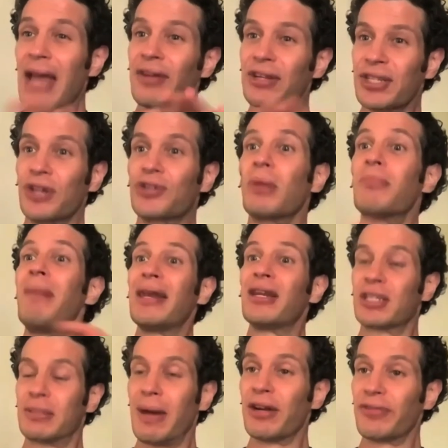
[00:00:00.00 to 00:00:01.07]
gave us a
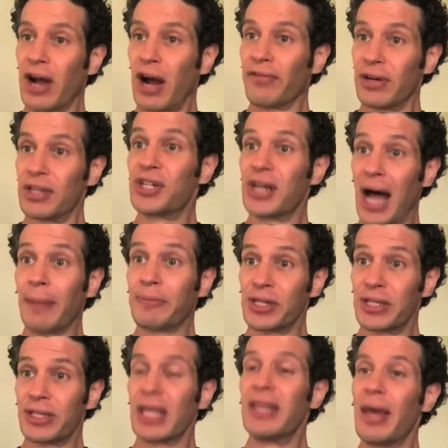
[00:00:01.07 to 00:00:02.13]
tremendous amount of coverage and
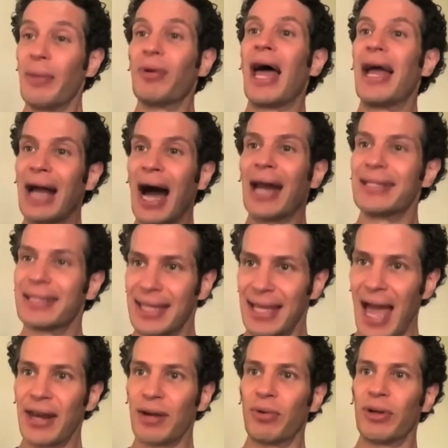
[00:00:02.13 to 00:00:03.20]
options. And then when I got into
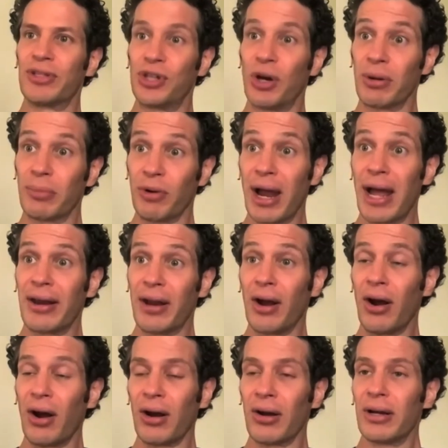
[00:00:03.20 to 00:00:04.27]
the edit with Jonah Moran,
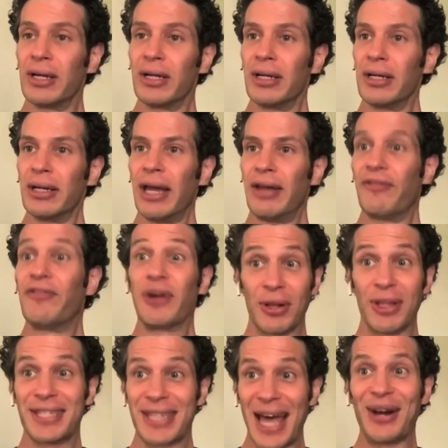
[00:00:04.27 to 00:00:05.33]
our
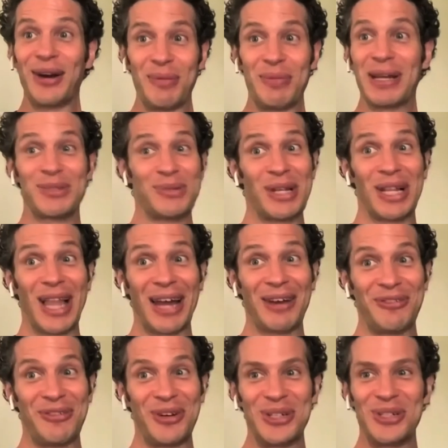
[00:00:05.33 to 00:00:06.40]
fearless editor, because it was a lot
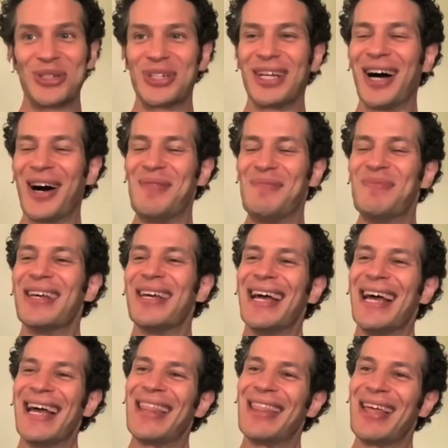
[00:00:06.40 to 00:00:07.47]
of footage, um,
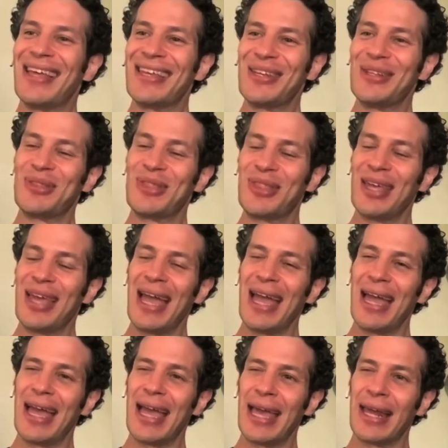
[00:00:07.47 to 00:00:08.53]

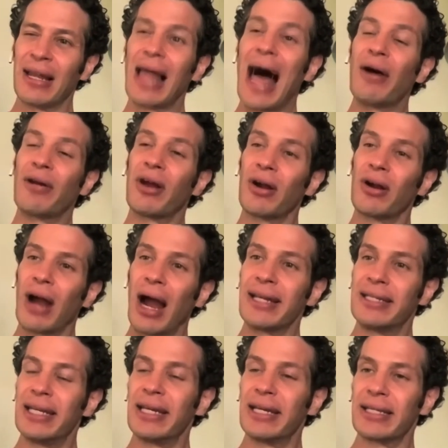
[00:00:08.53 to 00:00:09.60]
it allowed our
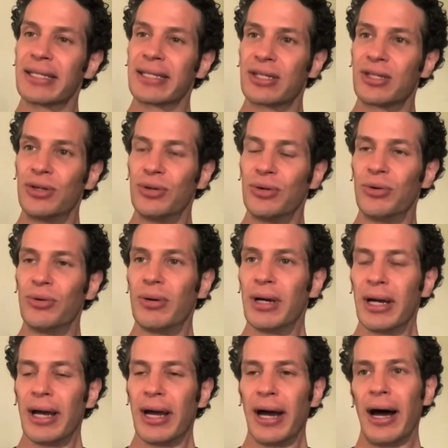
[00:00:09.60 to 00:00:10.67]
ideas to
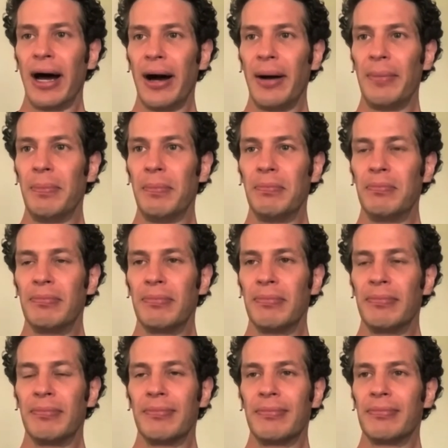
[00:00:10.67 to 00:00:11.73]
um,
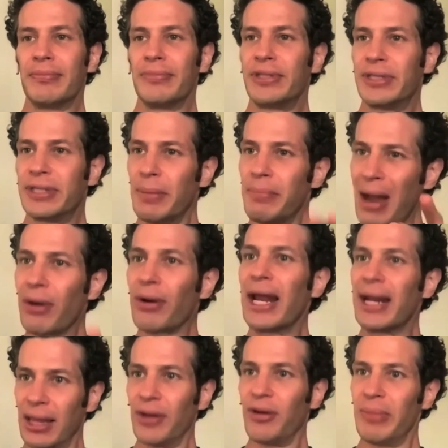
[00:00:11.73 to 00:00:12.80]
to
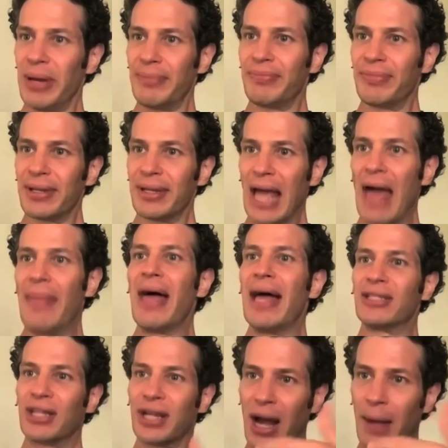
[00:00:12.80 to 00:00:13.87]
marinate a little bit and
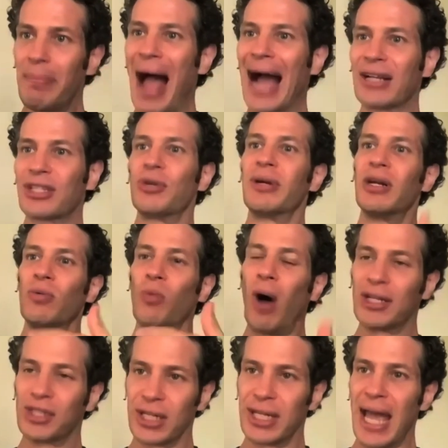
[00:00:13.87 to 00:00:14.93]
then to come back to it and
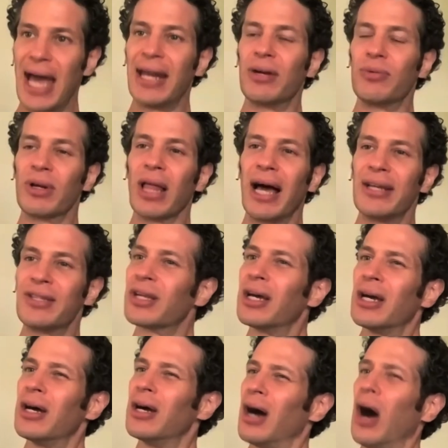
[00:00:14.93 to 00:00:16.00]
watch again and realize,
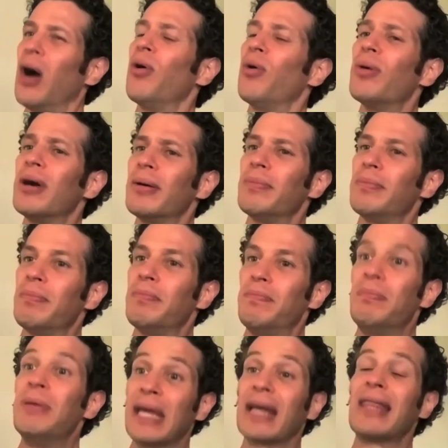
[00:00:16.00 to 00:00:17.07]
oh,
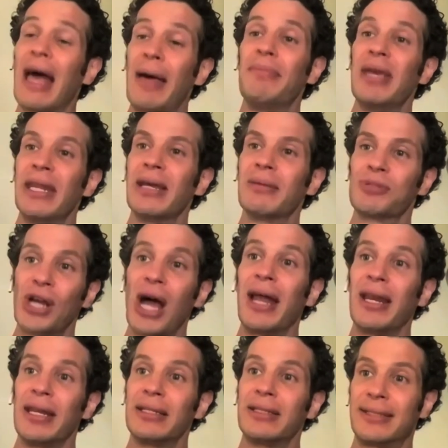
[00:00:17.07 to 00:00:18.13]
being in that medium
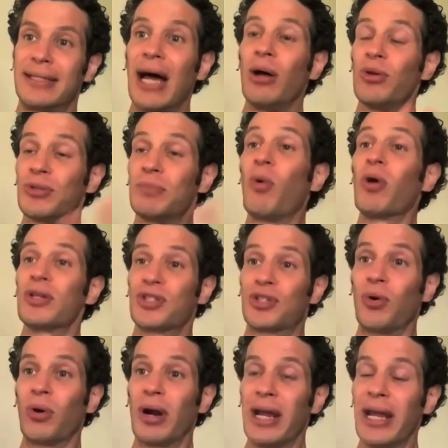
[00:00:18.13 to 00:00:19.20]
shot tells more
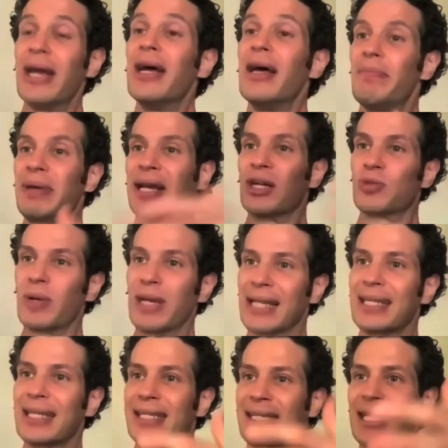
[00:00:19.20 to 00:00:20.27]
story because we
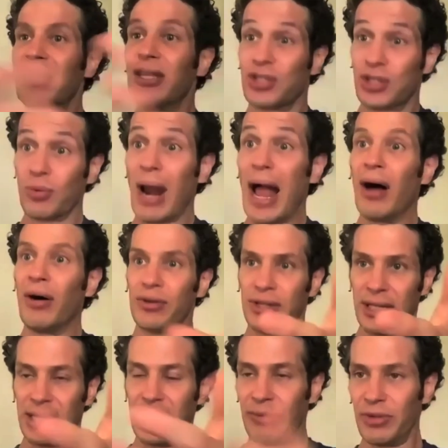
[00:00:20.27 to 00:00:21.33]
get to see the surround
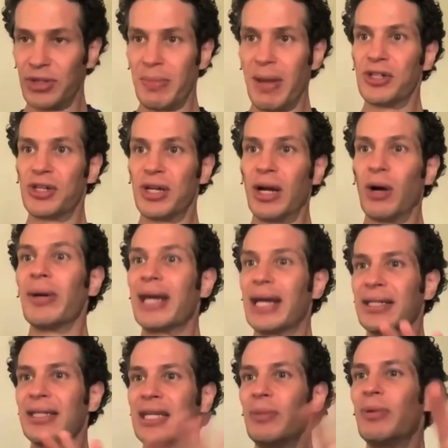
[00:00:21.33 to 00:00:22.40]
that Lin was mentioning, or we
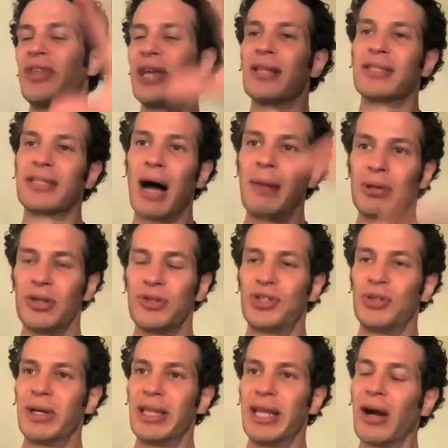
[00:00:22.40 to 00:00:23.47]
get to see what the ensemble is
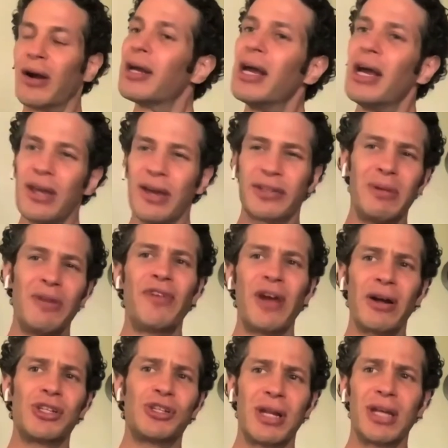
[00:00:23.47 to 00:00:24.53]
doing there. You have to be
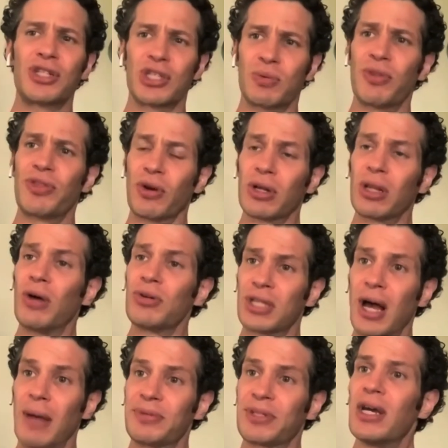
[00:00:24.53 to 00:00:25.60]
very judicious with your
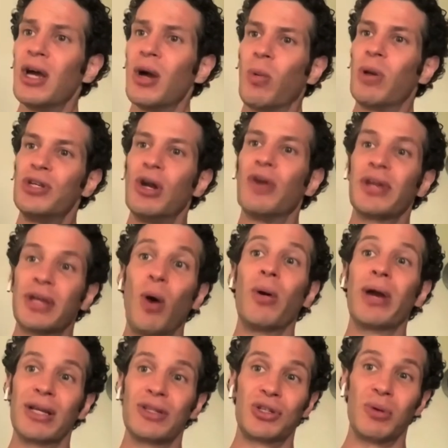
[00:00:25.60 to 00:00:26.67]
close ups when you know that
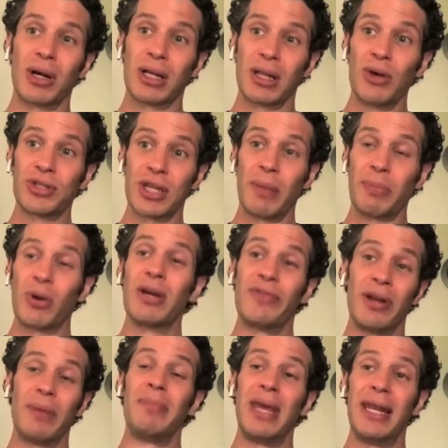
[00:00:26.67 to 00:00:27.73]
going into a close up or
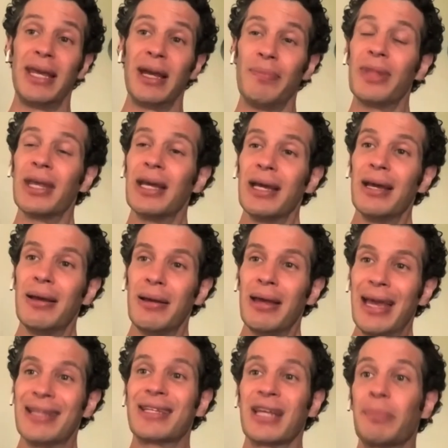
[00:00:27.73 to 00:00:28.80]
even a medium
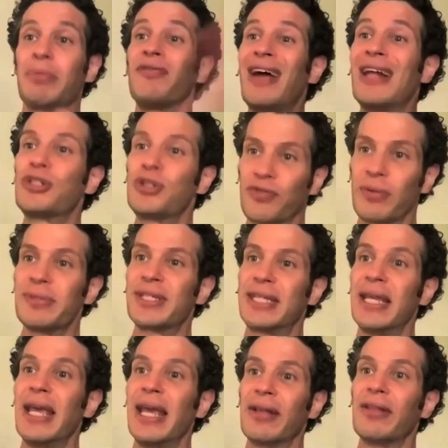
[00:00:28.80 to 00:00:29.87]
is going to prevent you from
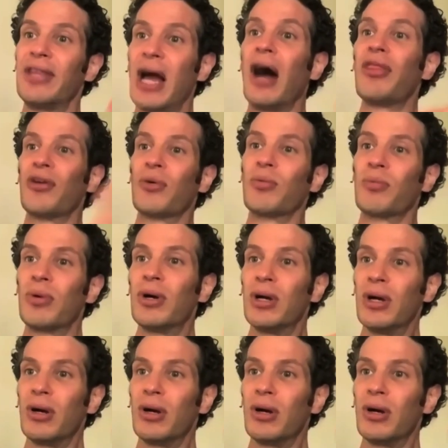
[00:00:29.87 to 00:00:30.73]
seeing the other